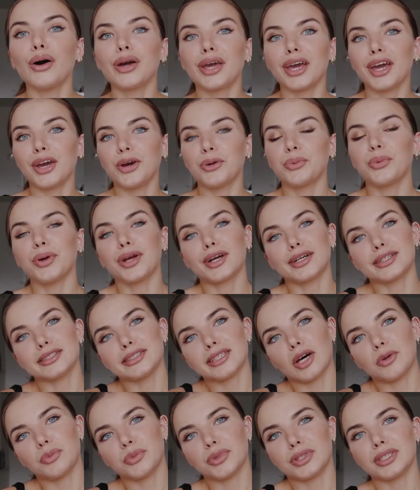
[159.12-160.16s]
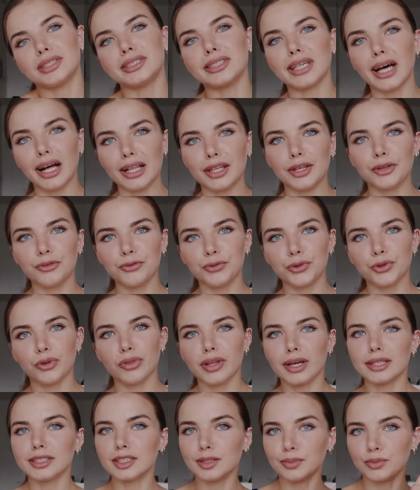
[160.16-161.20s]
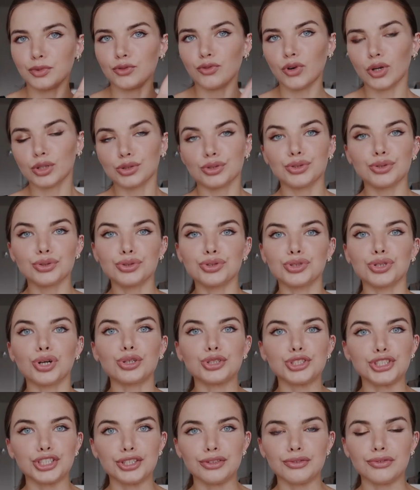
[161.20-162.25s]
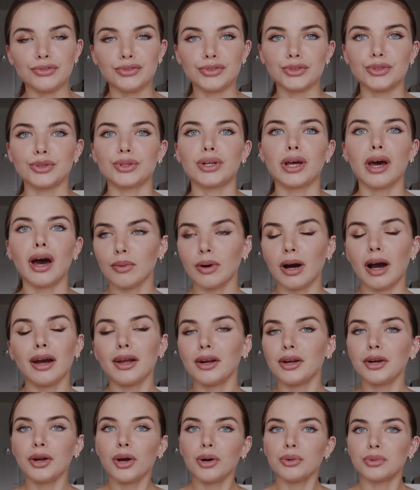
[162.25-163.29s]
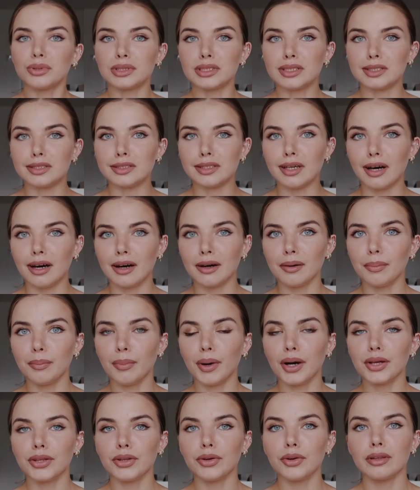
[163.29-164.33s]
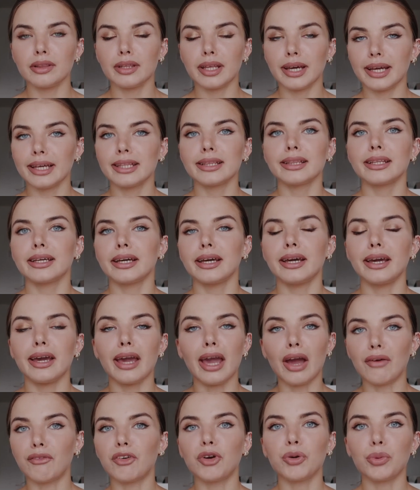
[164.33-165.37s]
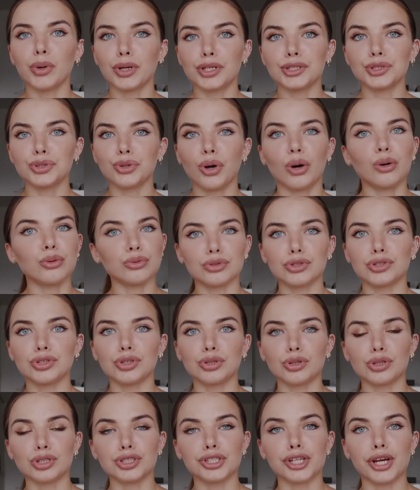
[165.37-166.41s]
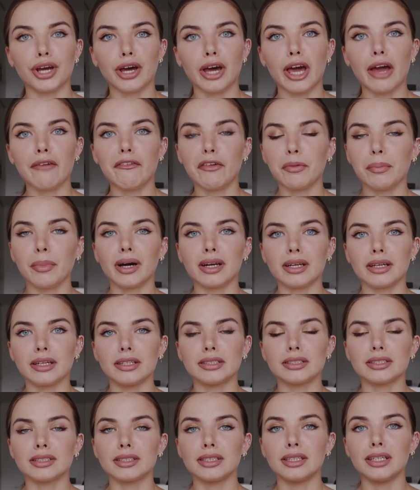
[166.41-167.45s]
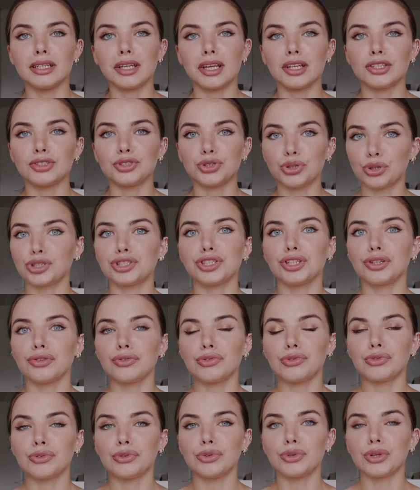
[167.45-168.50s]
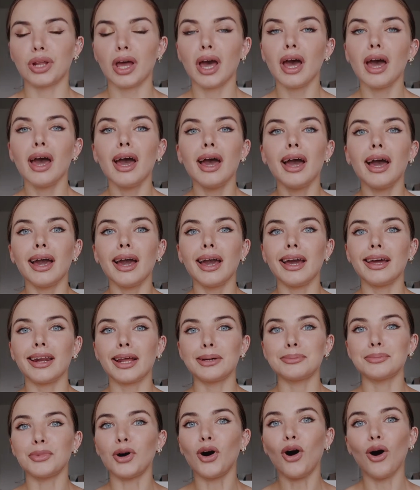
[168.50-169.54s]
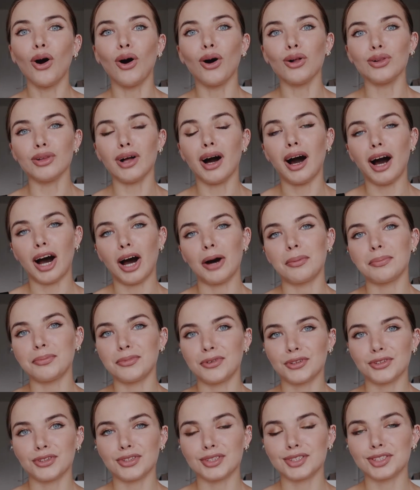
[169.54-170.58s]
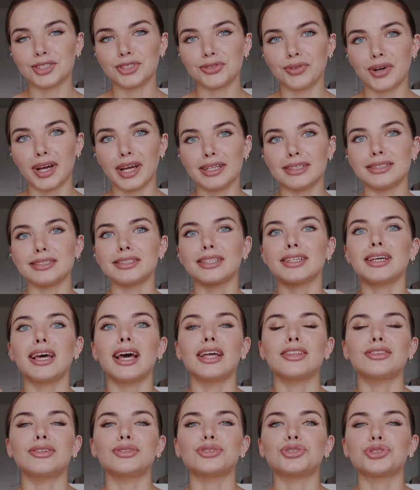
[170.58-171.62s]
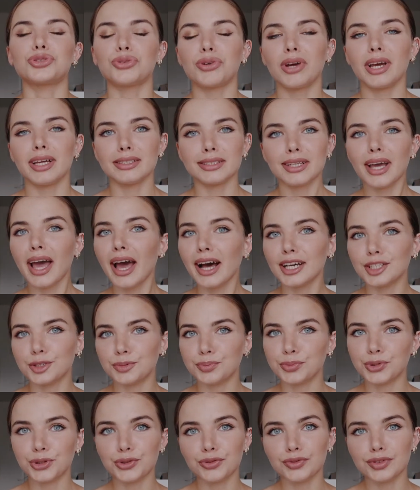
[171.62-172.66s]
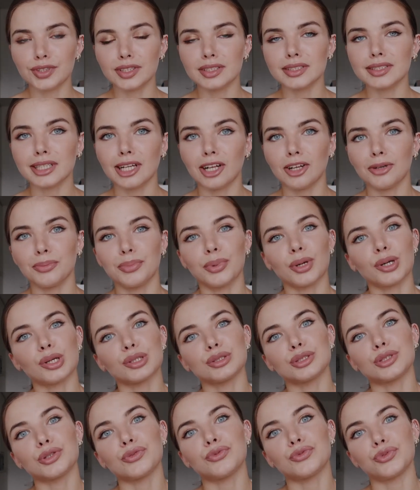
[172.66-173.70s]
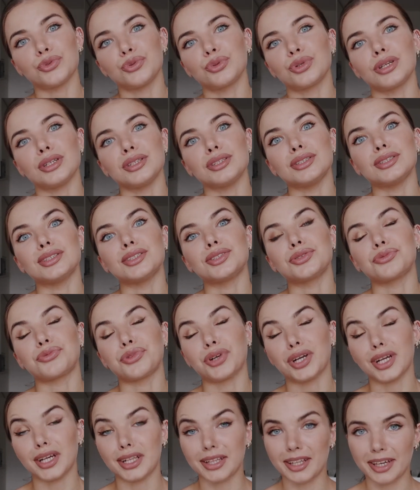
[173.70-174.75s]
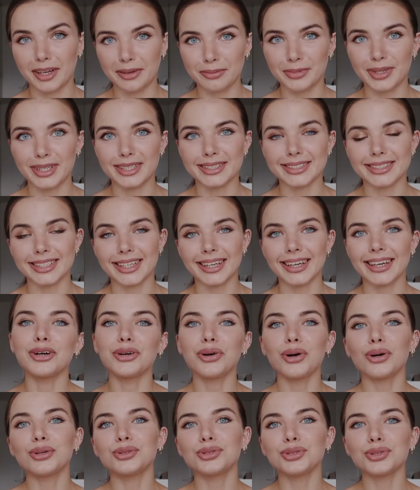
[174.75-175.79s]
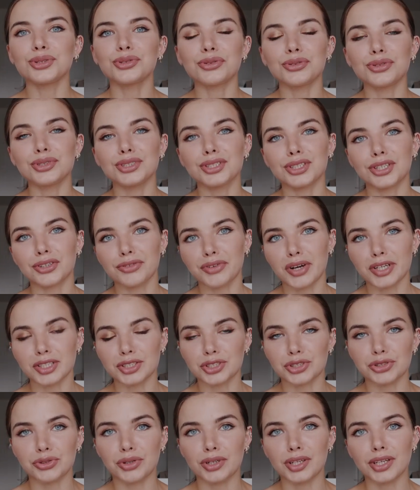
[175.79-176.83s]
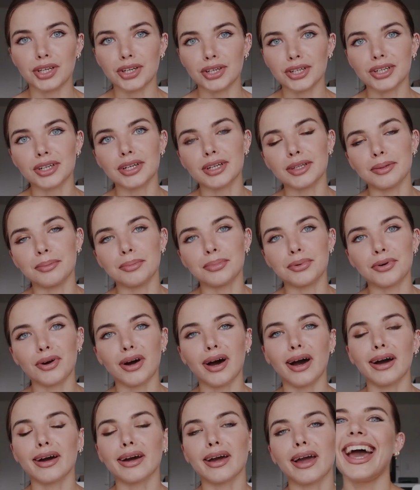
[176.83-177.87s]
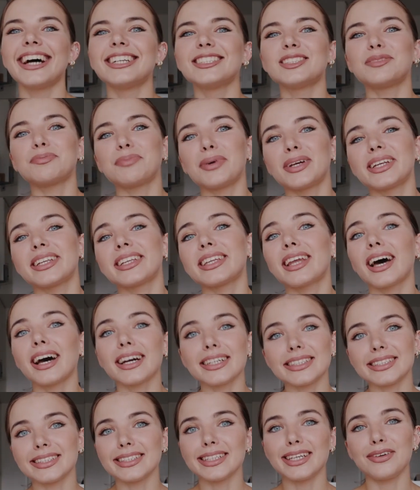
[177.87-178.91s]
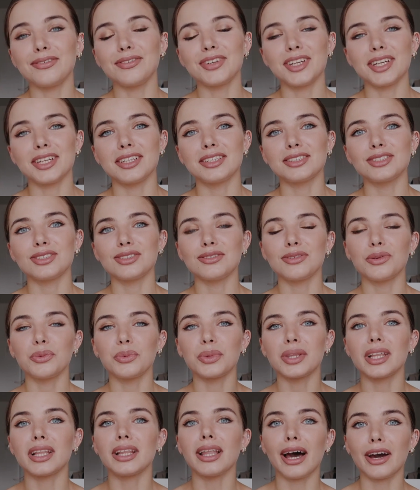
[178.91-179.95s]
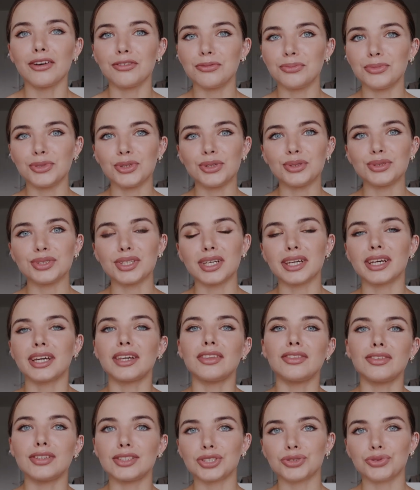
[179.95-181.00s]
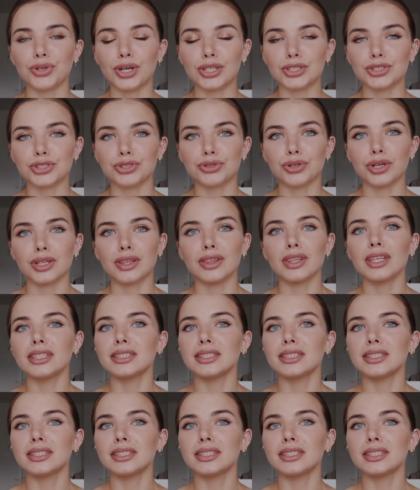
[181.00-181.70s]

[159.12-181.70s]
Okay, we are done with Italian food, let's move on to Georgian food. I don't know what's up, but lately everyone is going to Georgia, everybody is eating Georgian food, and I'm all up for this trend. And the trend has proven itself because the food is really amazing. I'll go to Gruzia restaurant here in Prague and spend nice evening with the live music in this restaurant.